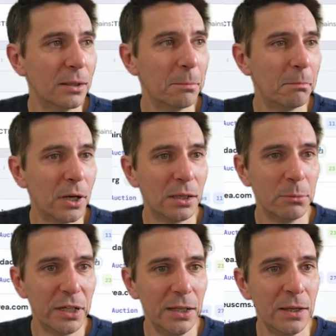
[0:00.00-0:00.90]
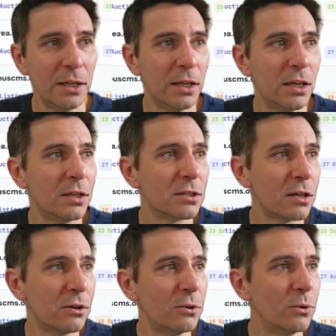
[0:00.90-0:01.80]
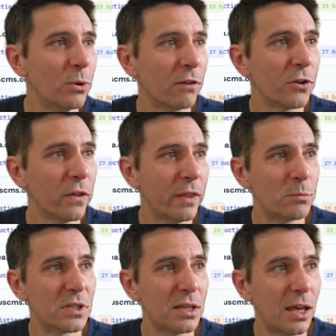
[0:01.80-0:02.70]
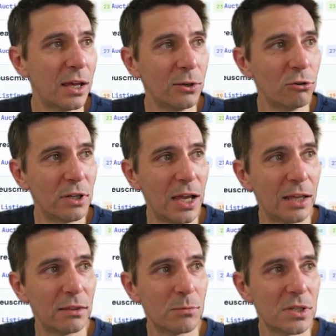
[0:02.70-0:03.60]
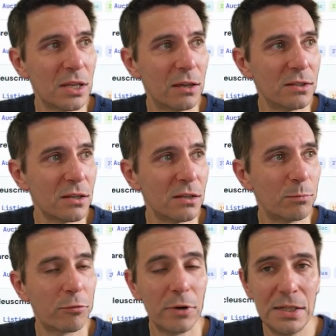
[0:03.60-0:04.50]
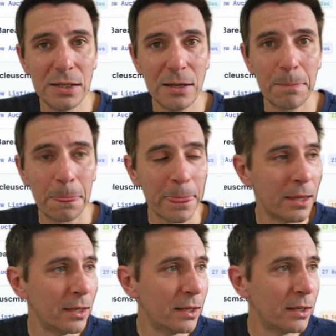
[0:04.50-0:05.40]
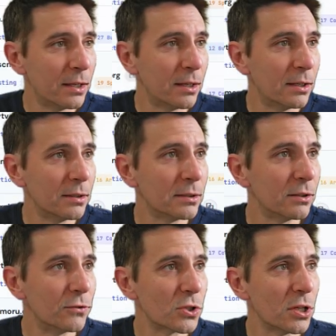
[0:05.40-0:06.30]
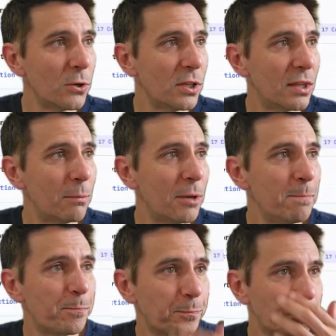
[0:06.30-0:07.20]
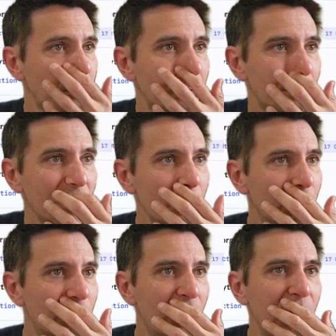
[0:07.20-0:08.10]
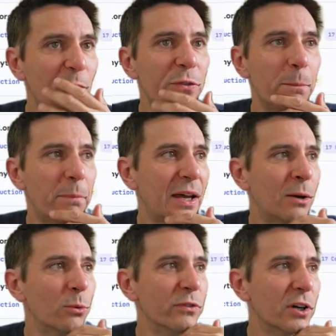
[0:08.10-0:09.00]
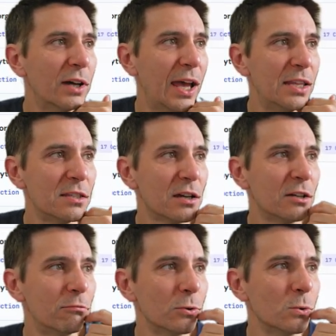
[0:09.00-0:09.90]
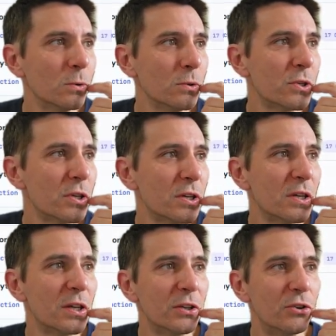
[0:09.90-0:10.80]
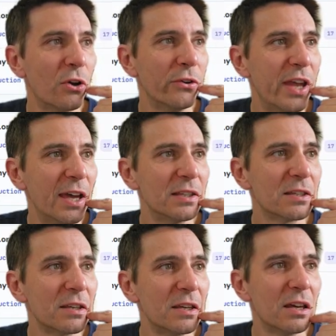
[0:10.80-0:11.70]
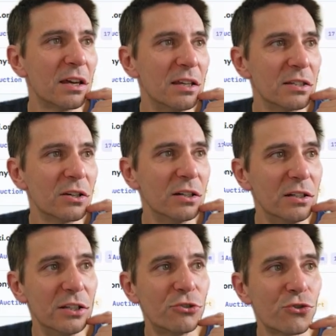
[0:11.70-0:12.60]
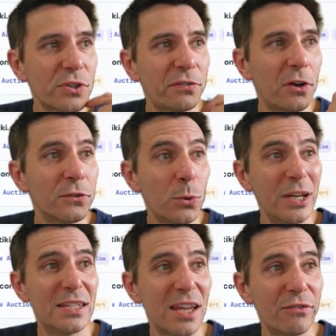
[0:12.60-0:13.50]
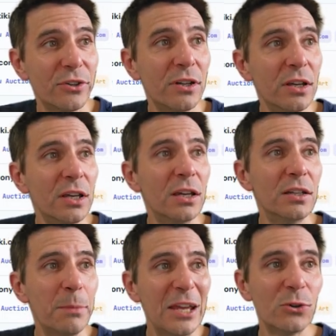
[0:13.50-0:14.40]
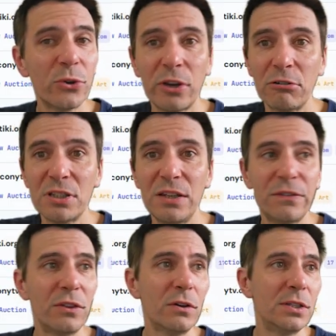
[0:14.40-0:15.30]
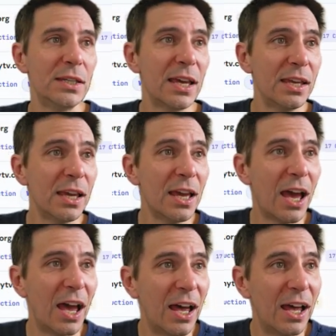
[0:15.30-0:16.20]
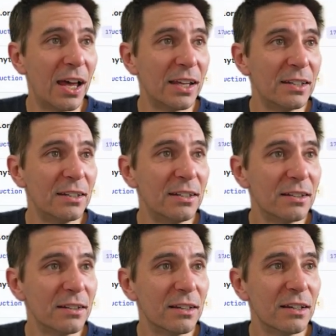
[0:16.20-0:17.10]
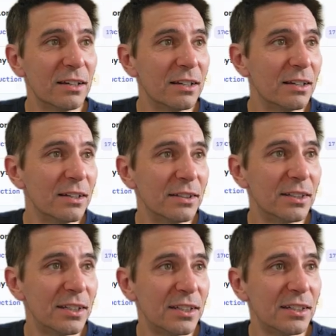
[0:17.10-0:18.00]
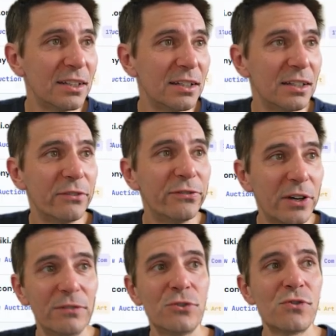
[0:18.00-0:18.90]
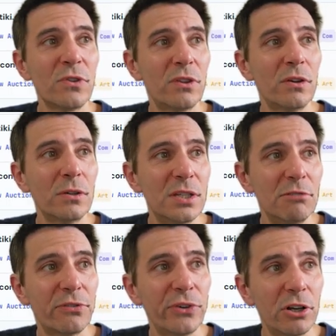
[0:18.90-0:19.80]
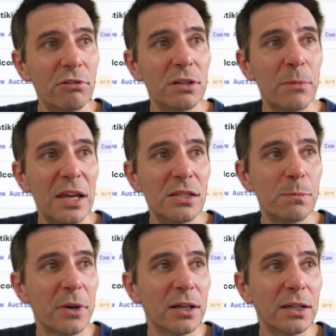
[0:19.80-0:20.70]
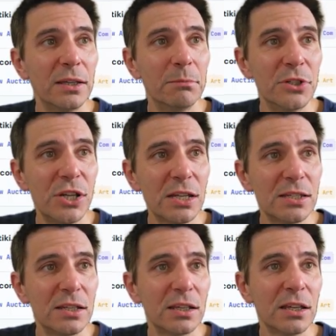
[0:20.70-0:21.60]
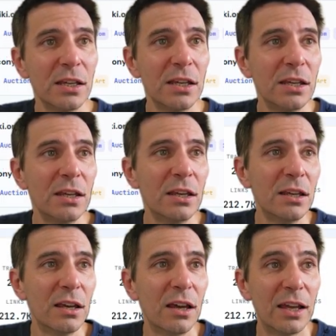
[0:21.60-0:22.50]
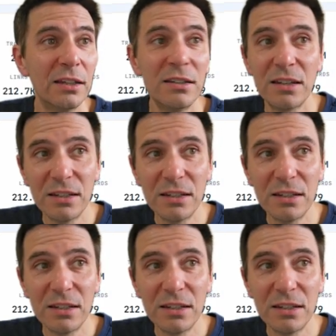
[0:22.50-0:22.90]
my money. So I've got them set. I already had them set as a preset. So I've just loaded them in. Right off the bat, we've got hentairules.net. It's got a trust flow of 27, a domain authority of 38, and 530 referring domains by Majestic, and